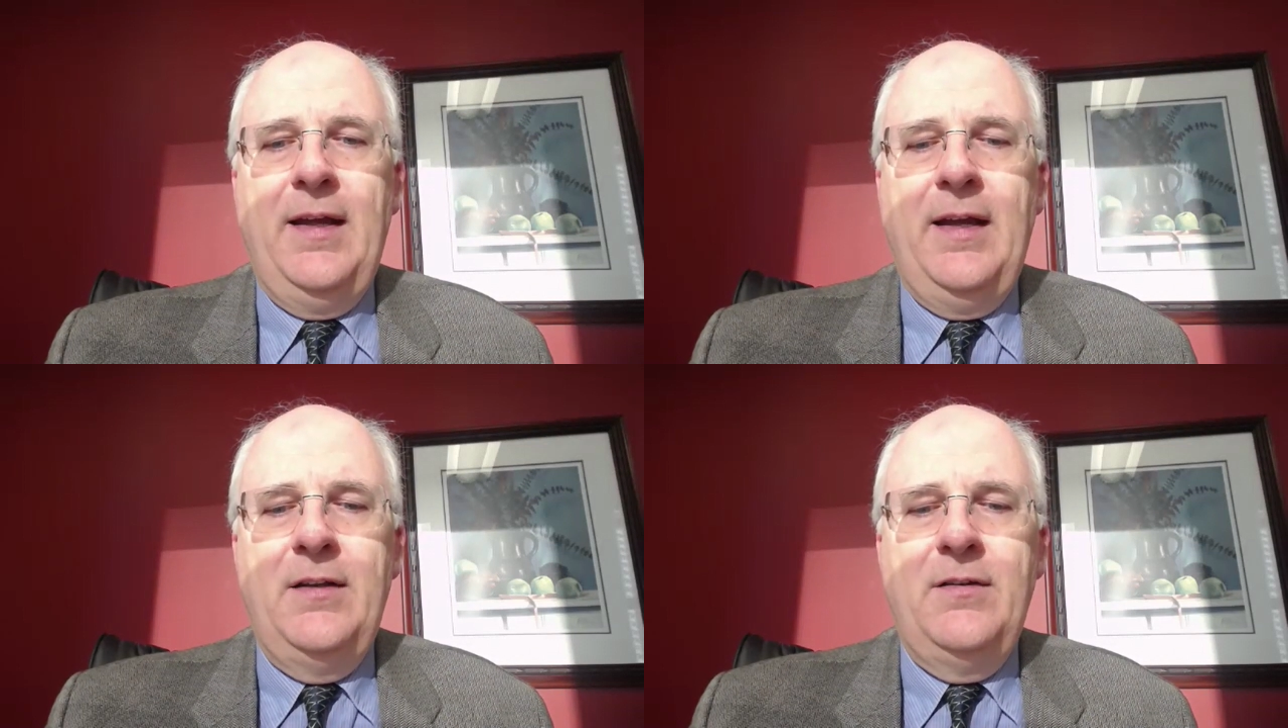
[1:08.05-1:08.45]

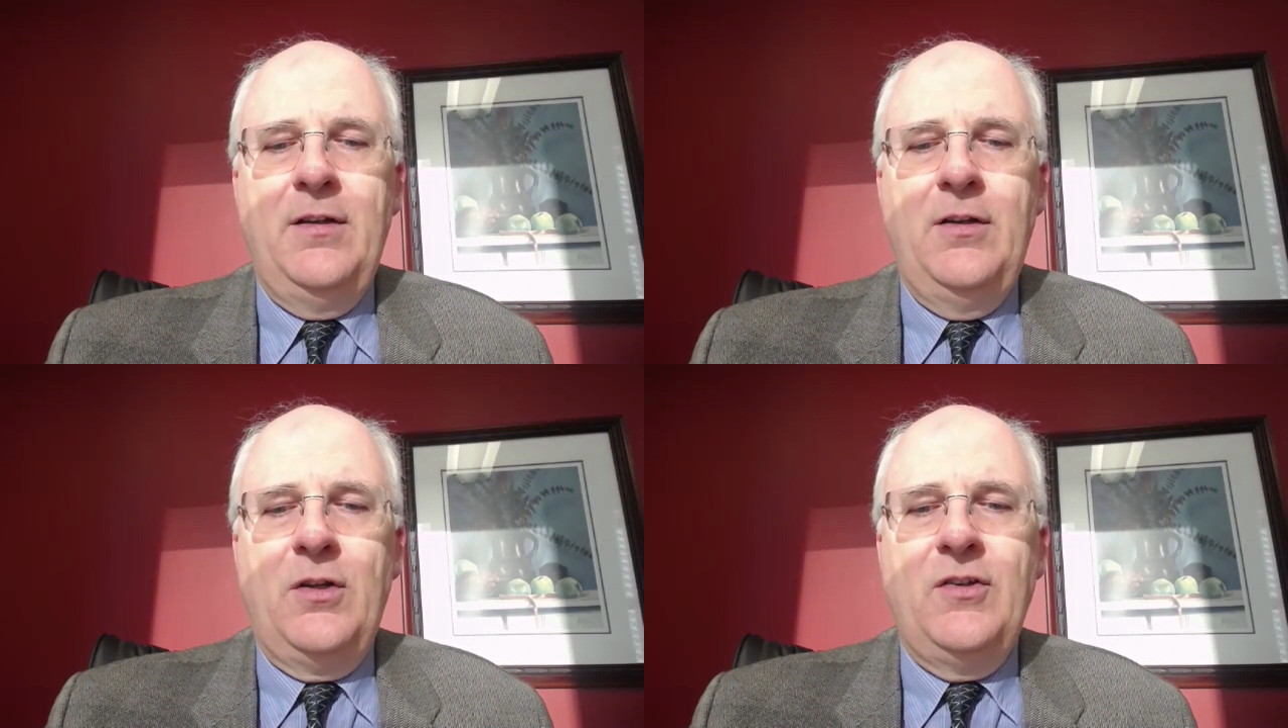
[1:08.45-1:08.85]
and
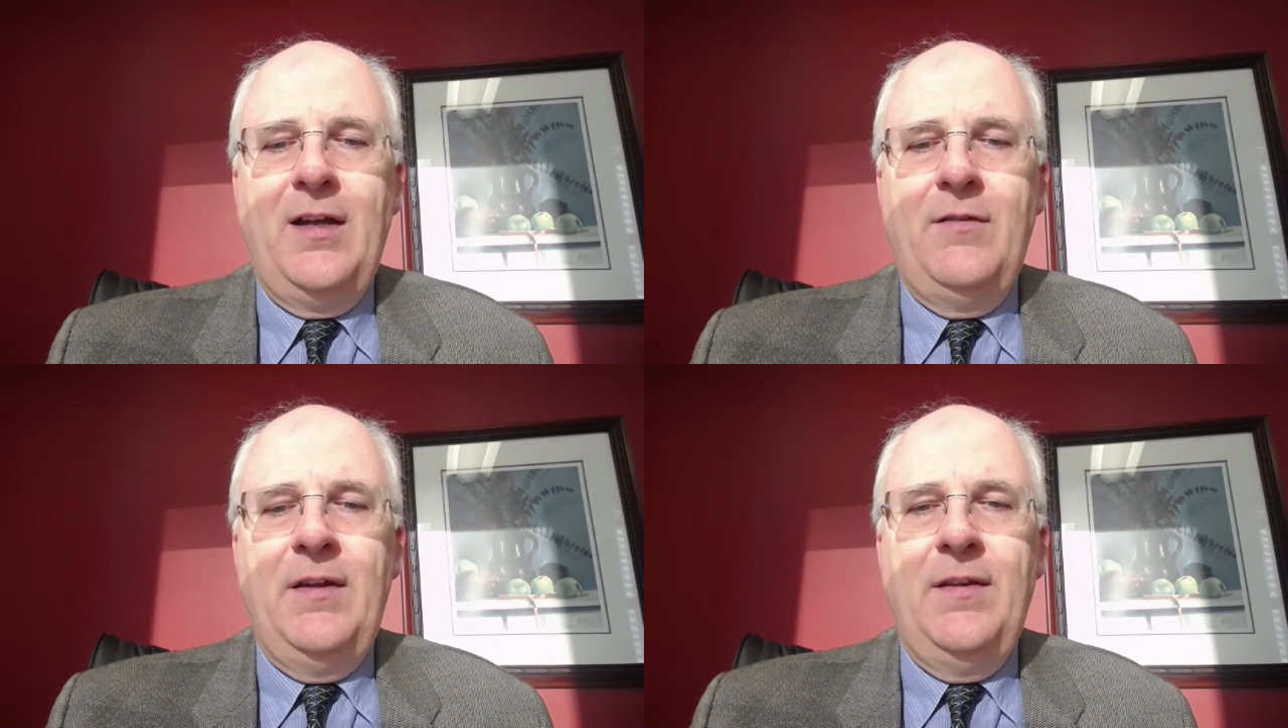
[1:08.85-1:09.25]
in not
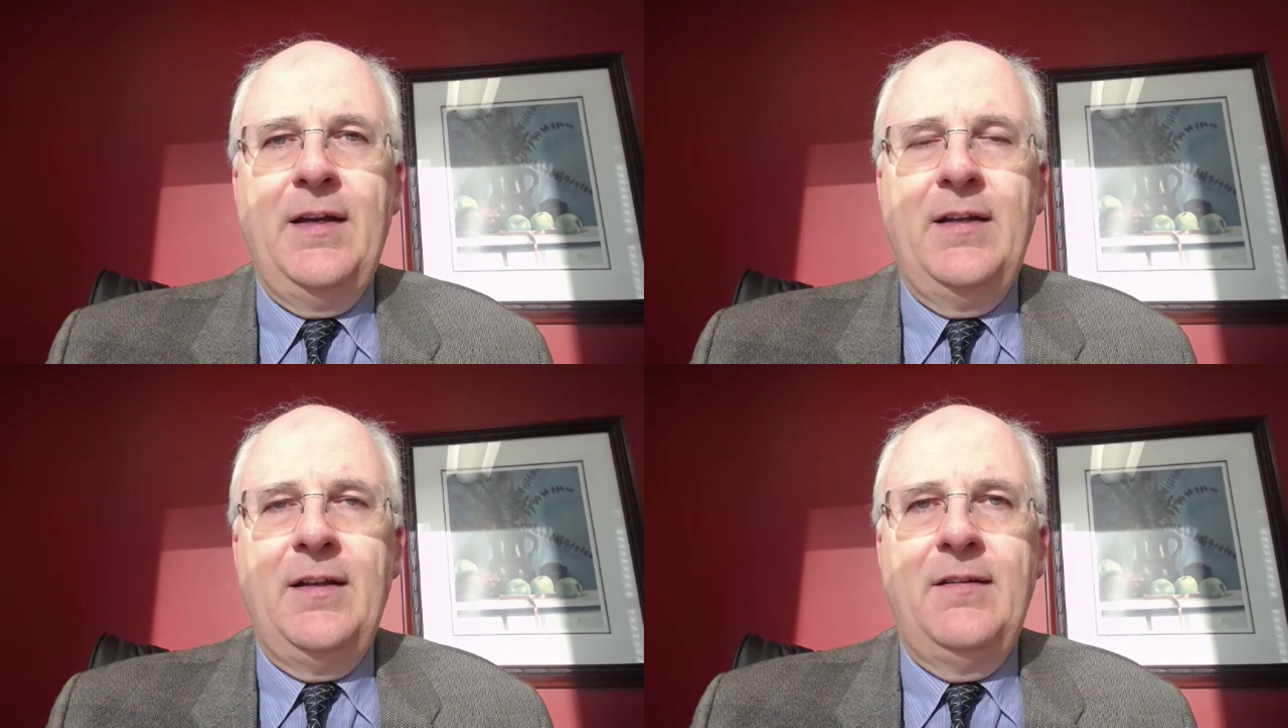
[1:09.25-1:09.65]
having
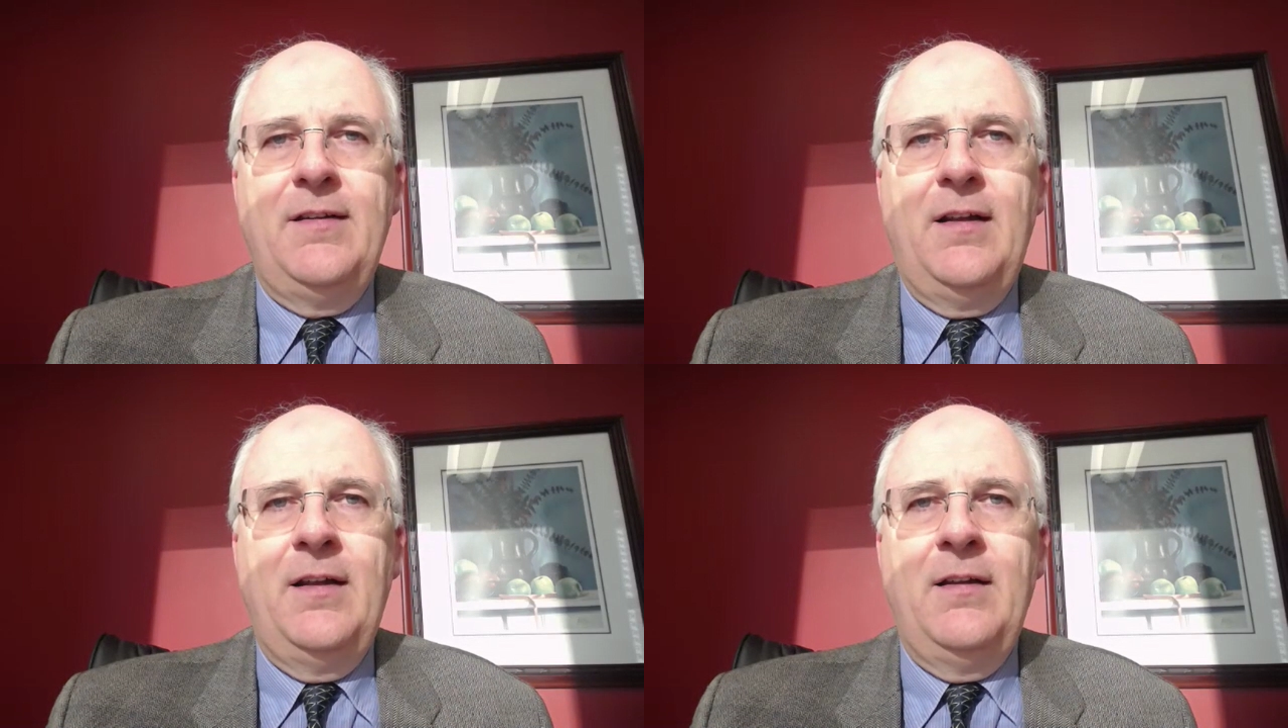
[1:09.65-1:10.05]
that and
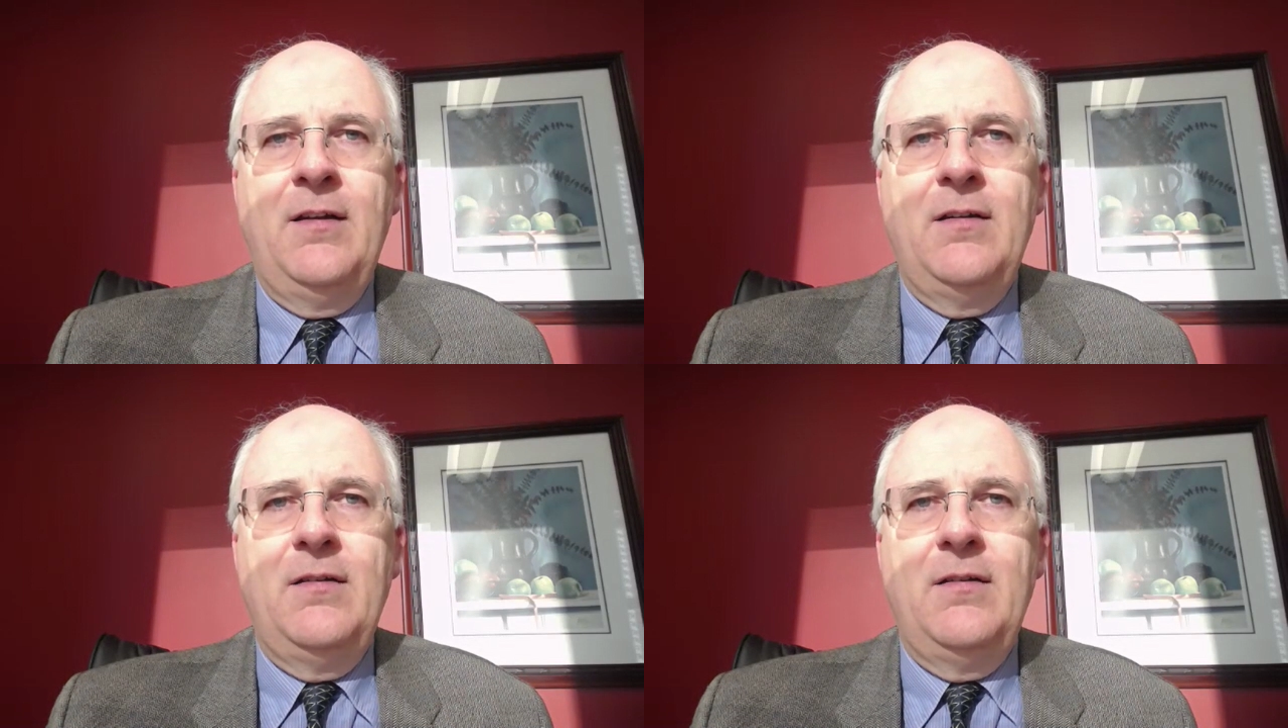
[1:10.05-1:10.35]
selling